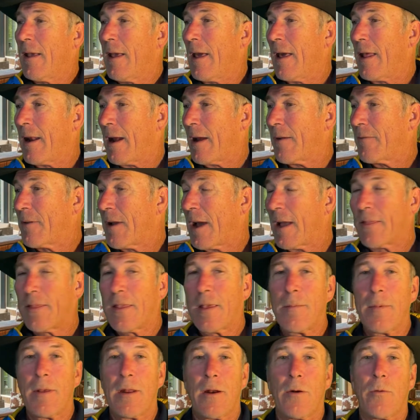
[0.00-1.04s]
and I've got
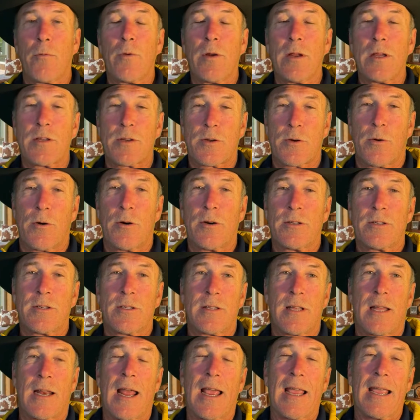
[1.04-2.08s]
them in a resource
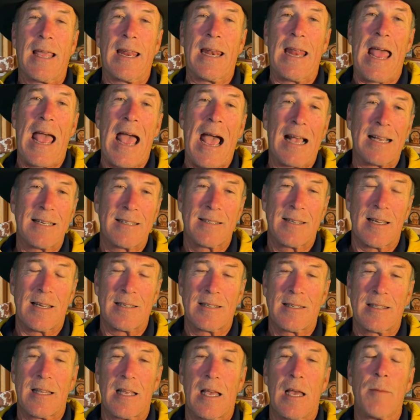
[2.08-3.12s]
that I can
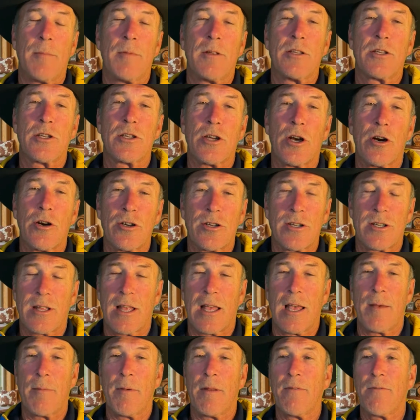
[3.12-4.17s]
access them and search
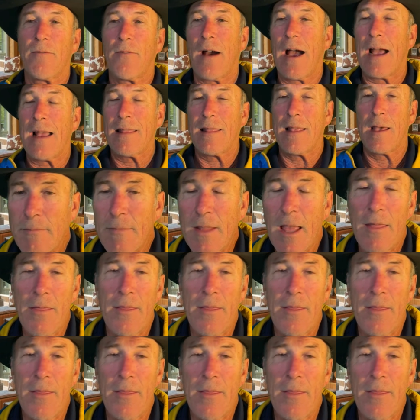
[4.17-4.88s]
them and find them.